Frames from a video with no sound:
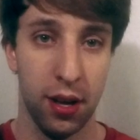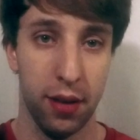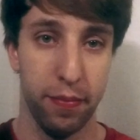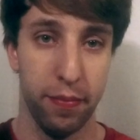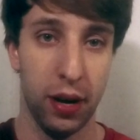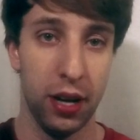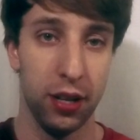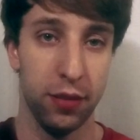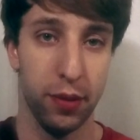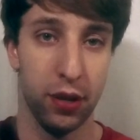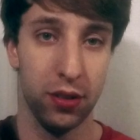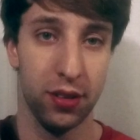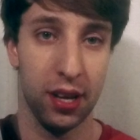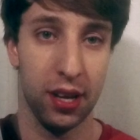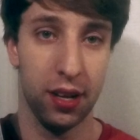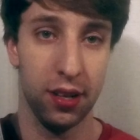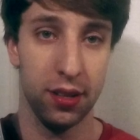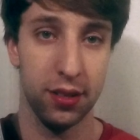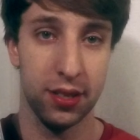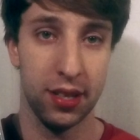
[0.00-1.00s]
Bates
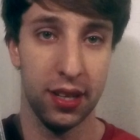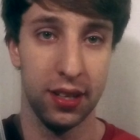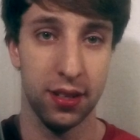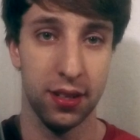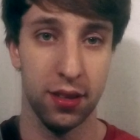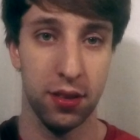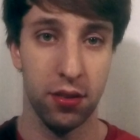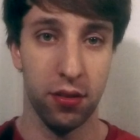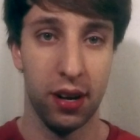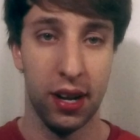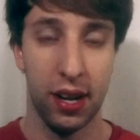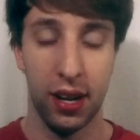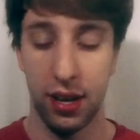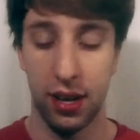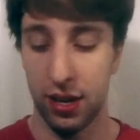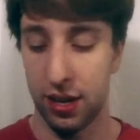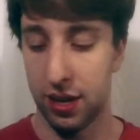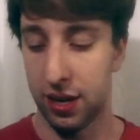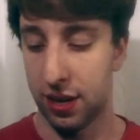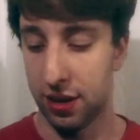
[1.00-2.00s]
Motel, Season 3.
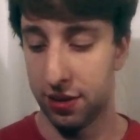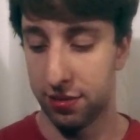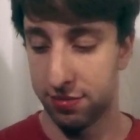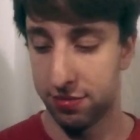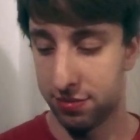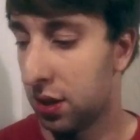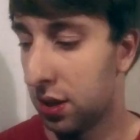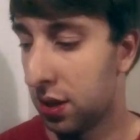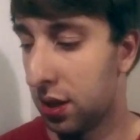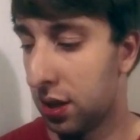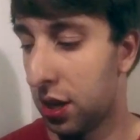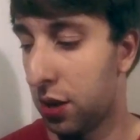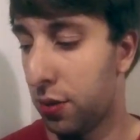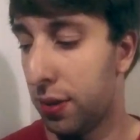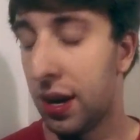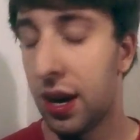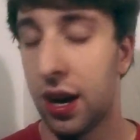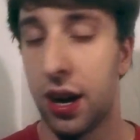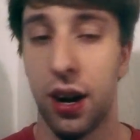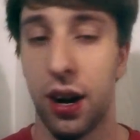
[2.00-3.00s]
Here
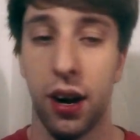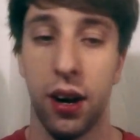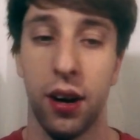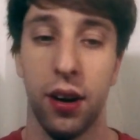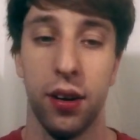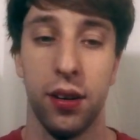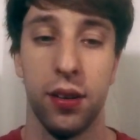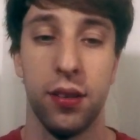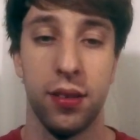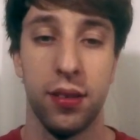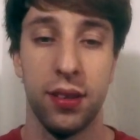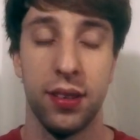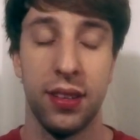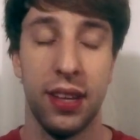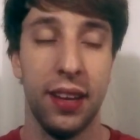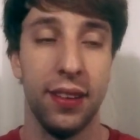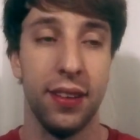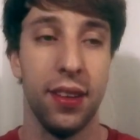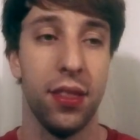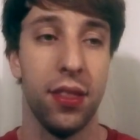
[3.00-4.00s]
we are.
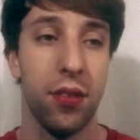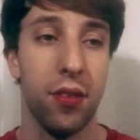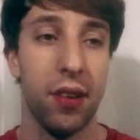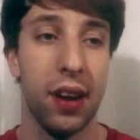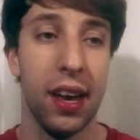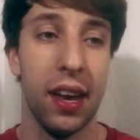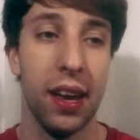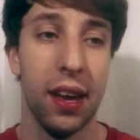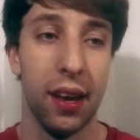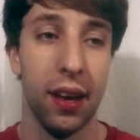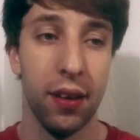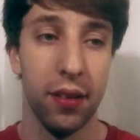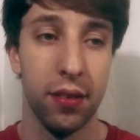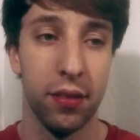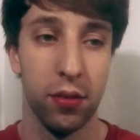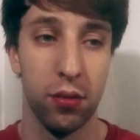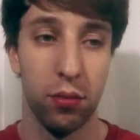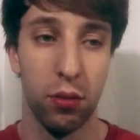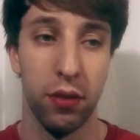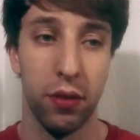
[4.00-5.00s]
Season 3.
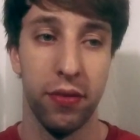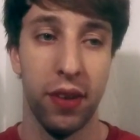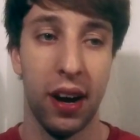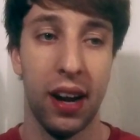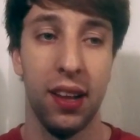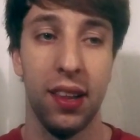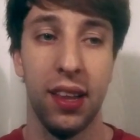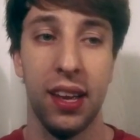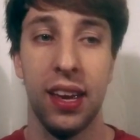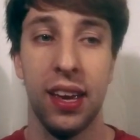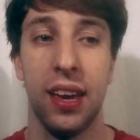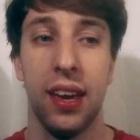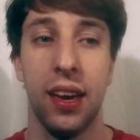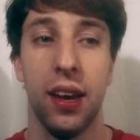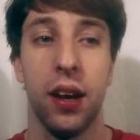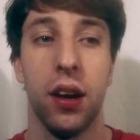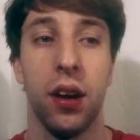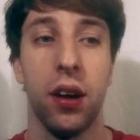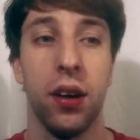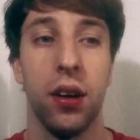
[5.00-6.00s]
We're finally
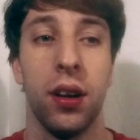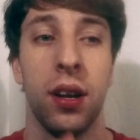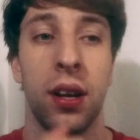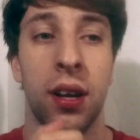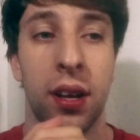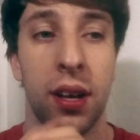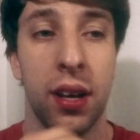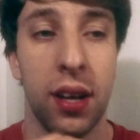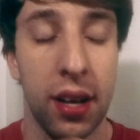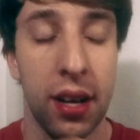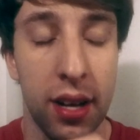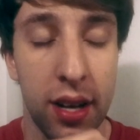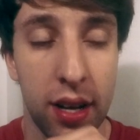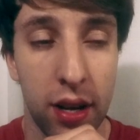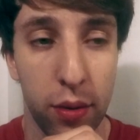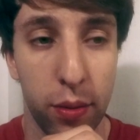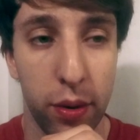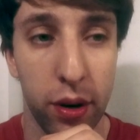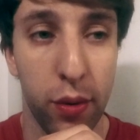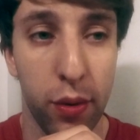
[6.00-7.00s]
here.
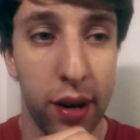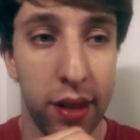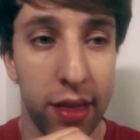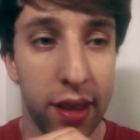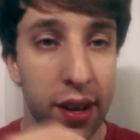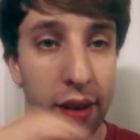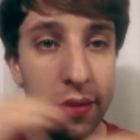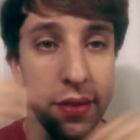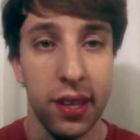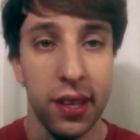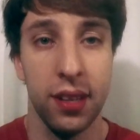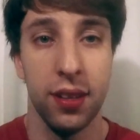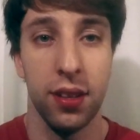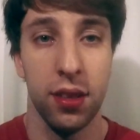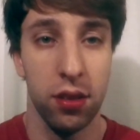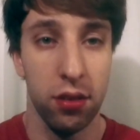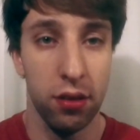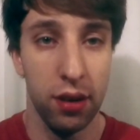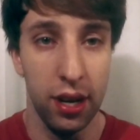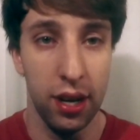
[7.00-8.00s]
What do I think of Season
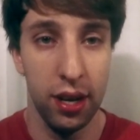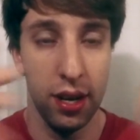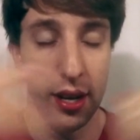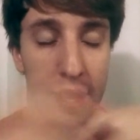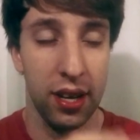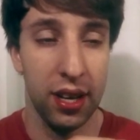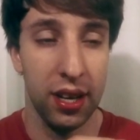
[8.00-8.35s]
3?